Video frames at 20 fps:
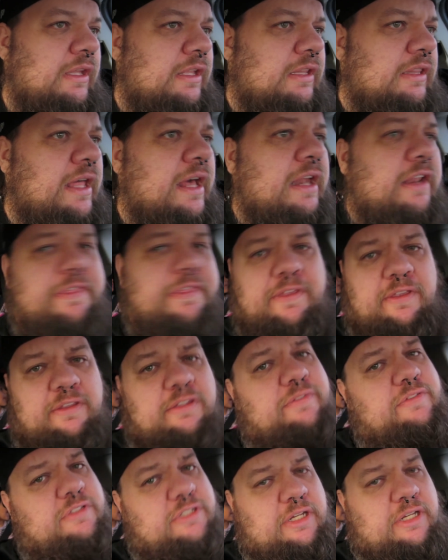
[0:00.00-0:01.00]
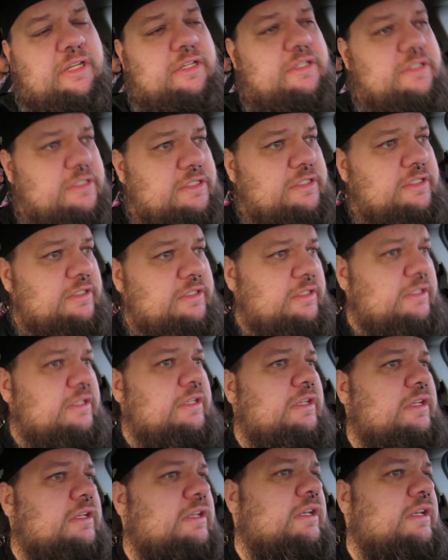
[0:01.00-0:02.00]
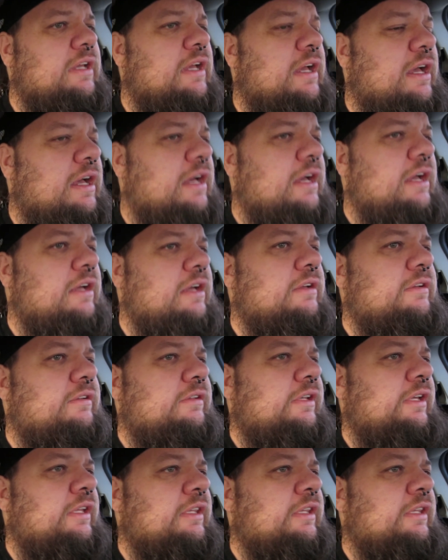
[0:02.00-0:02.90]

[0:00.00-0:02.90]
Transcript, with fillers: a lot of things have changed uh,